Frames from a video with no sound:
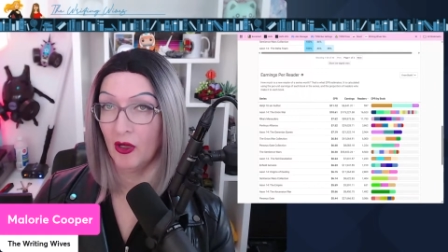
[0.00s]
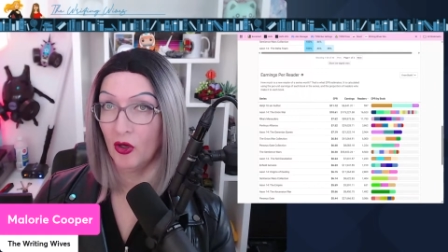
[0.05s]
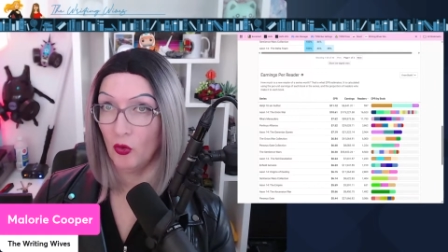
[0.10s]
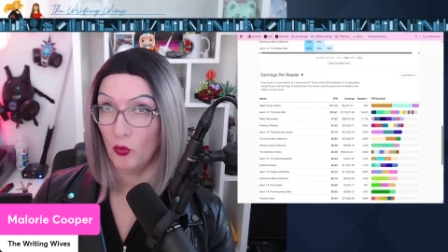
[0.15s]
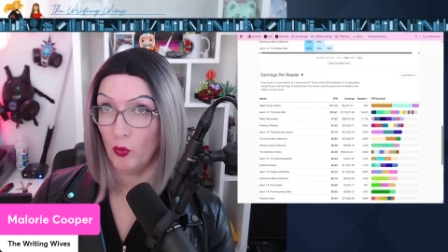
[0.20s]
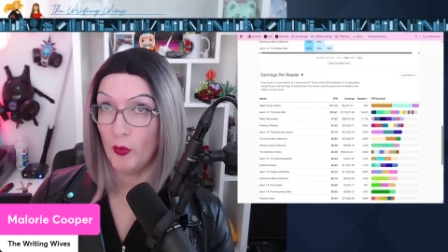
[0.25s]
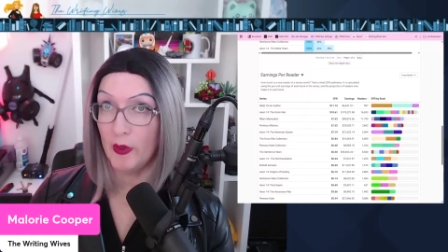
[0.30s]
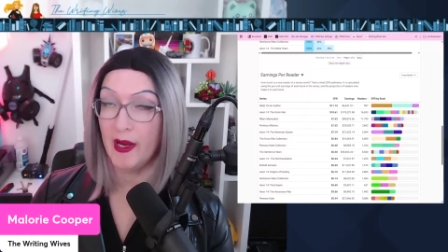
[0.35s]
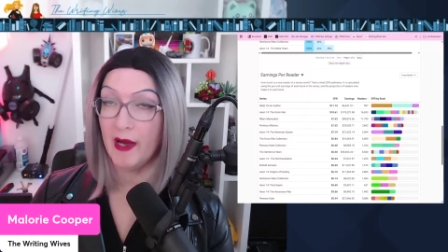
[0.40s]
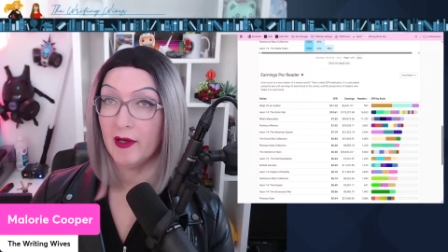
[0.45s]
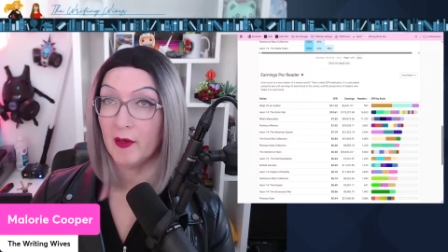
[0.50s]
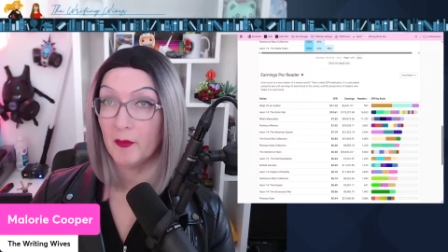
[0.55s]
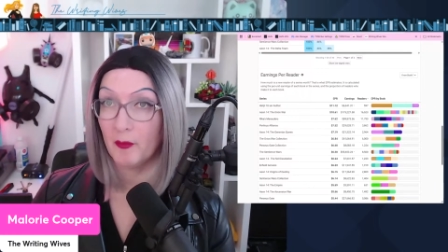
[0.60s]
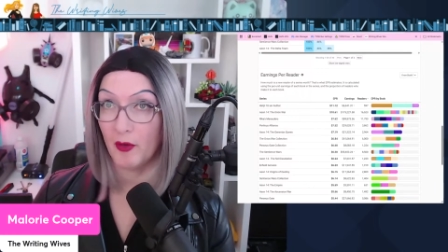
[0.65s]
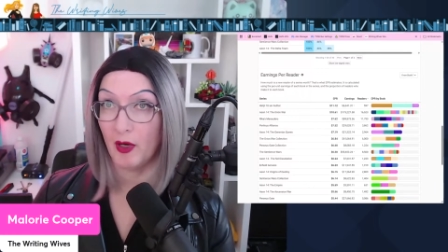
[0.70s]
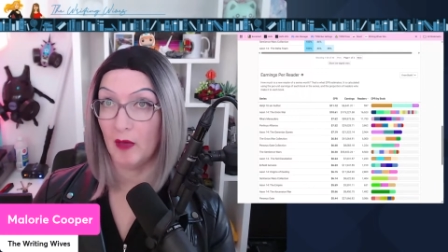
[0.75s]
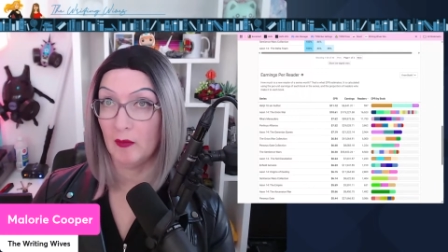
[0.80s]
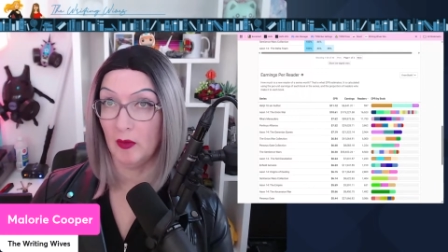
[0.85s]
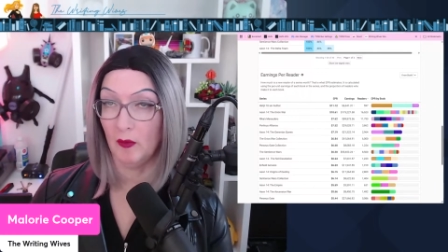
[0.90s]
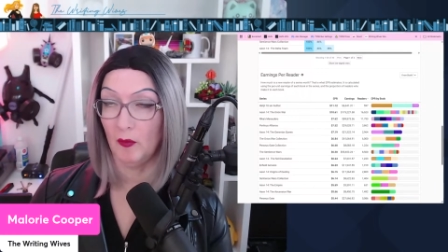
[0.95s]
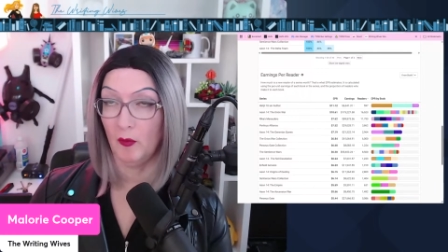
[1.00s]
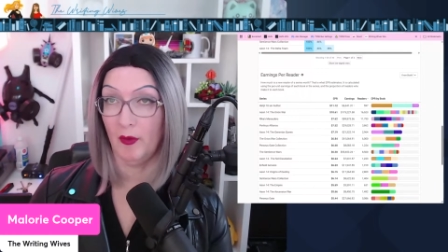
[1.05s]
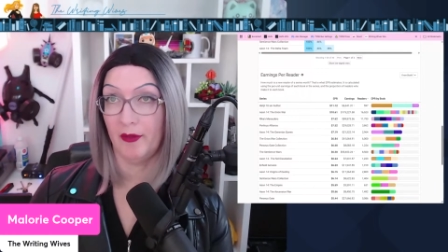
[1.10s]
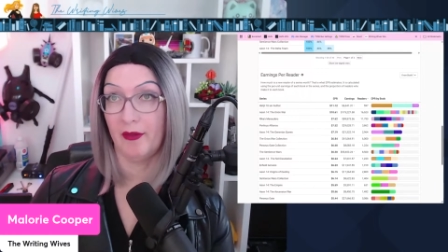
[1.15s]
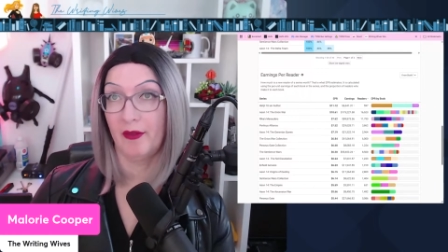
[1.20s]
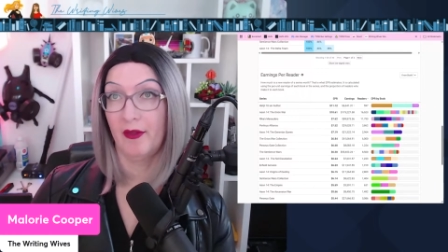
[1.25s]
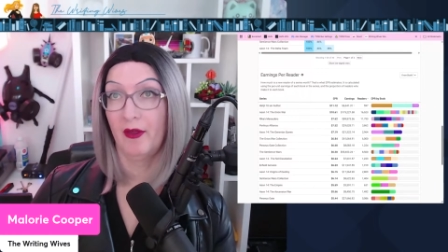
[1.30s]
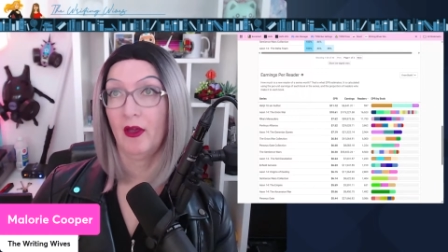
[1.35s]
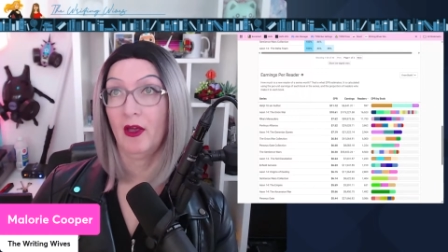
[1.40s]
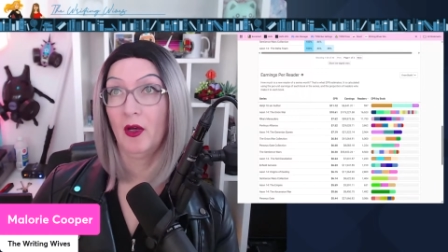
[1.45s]
We had a problem
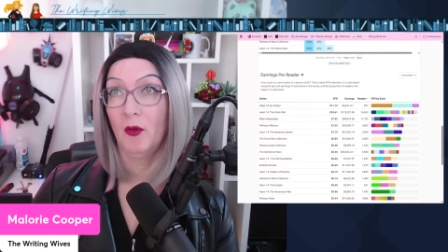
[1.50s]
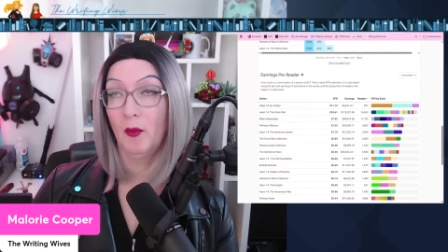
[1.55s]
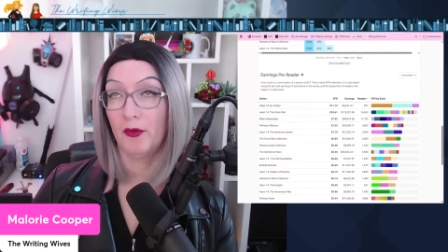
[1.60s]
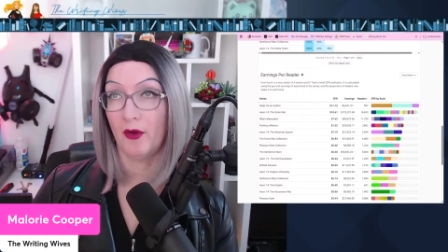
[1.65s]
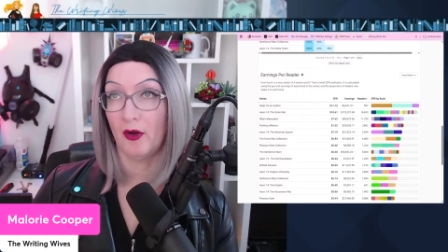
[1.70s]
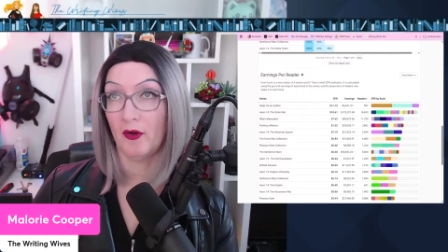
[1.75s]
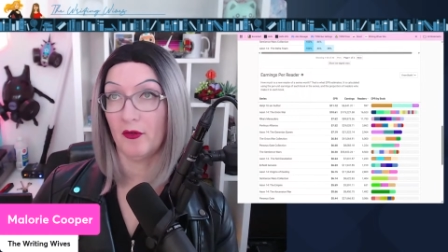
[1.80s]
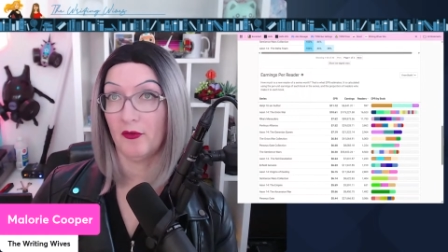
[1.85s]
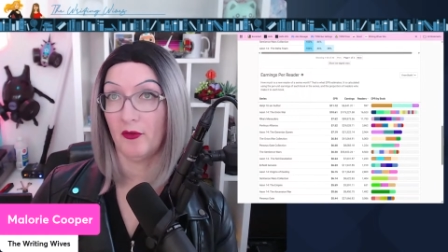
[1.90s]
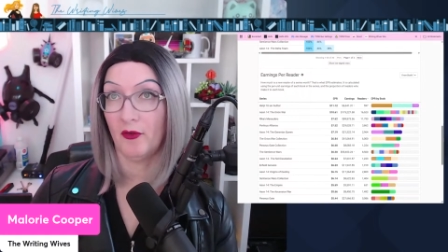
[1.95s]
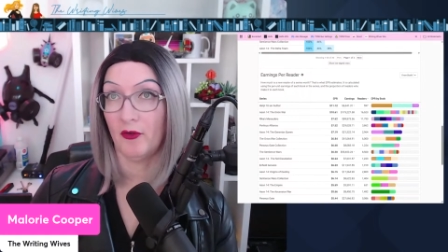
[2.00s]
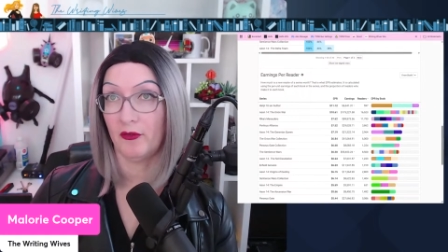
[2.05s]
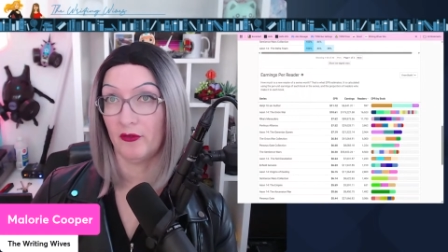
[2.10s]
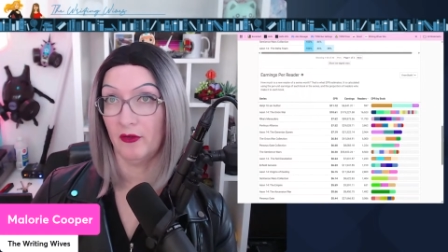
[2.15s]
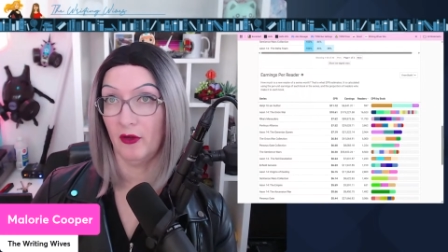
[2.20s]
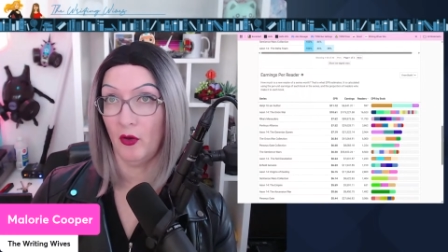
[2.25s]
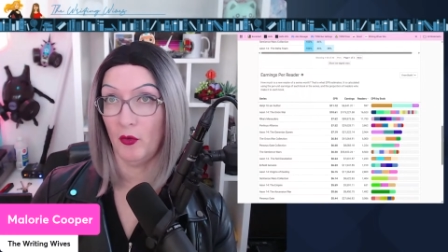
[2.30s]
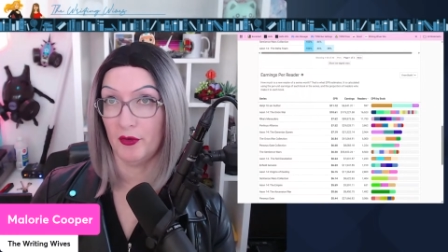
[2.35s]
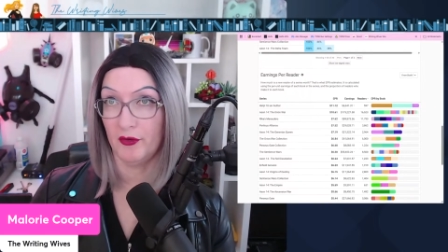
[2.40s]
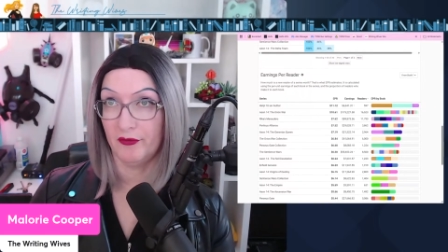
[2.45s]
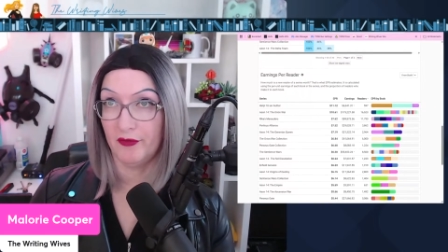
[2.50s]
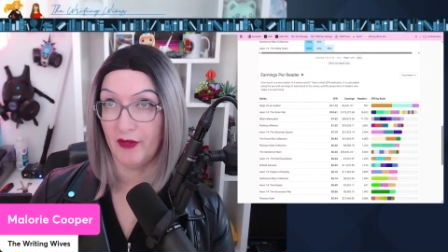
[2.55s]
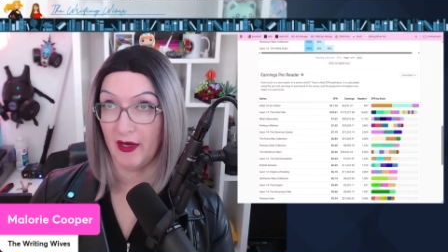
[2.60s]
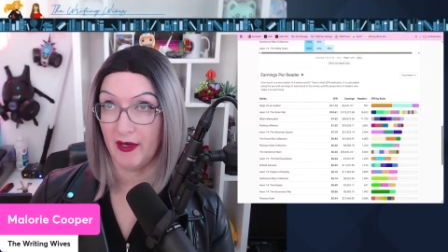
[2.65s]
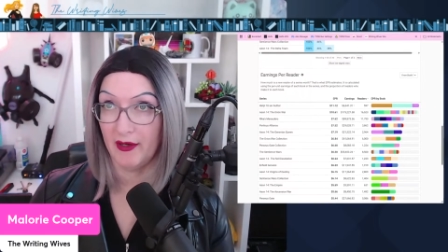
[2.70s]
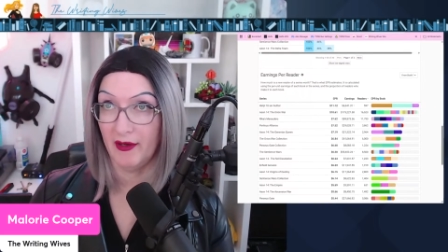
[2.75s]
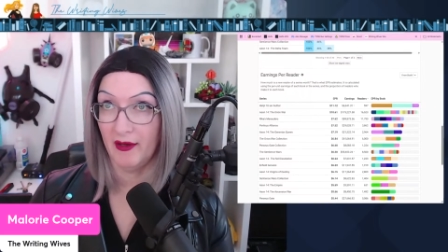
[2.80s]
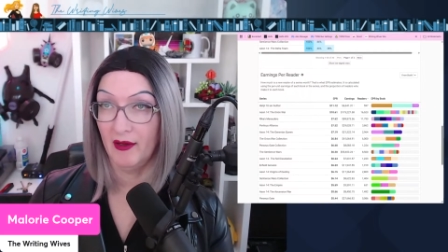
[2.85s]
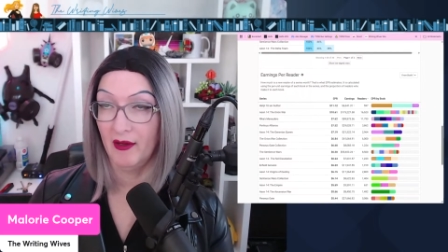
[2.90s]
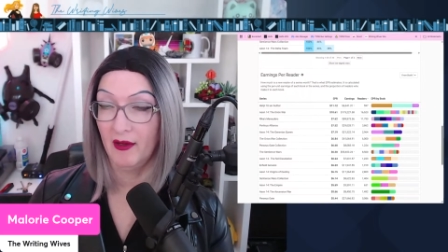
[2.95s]
with our first load of
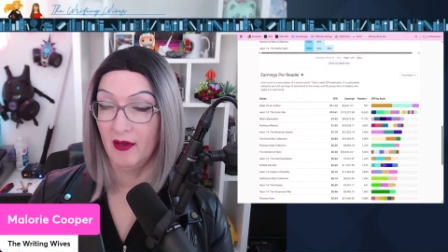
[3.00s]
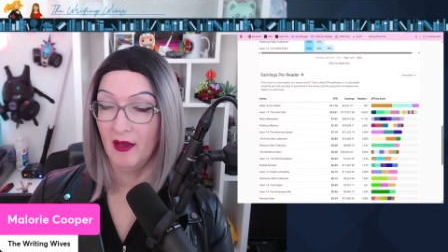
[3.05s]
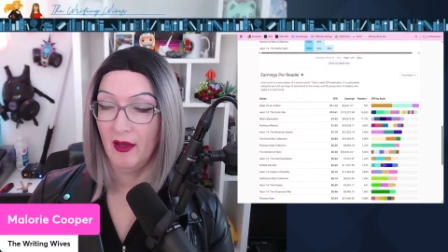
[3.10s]
data,